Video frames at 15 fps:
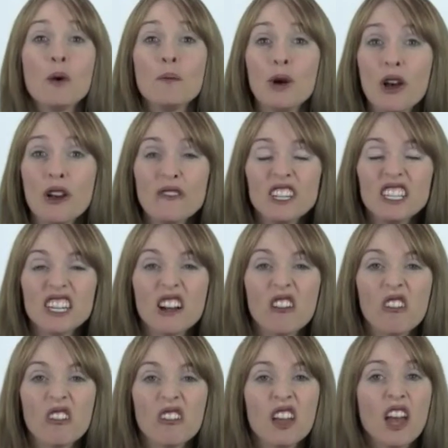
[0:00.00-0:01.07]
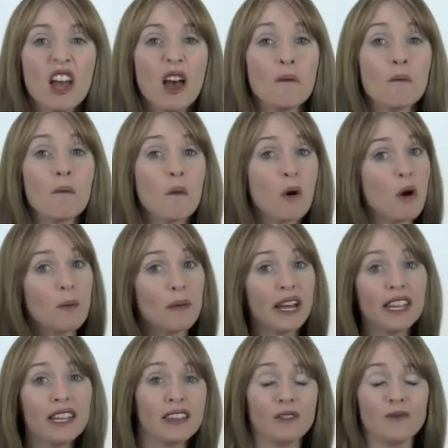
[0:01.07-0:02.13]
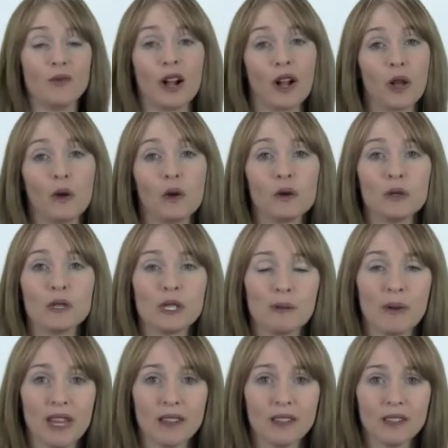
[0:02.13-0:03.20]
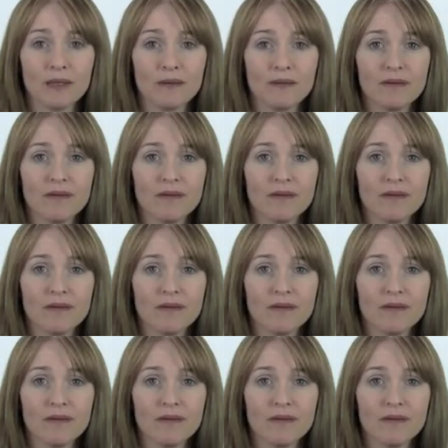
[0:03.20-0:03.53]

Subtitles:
perfect health and more money than one girl could spend.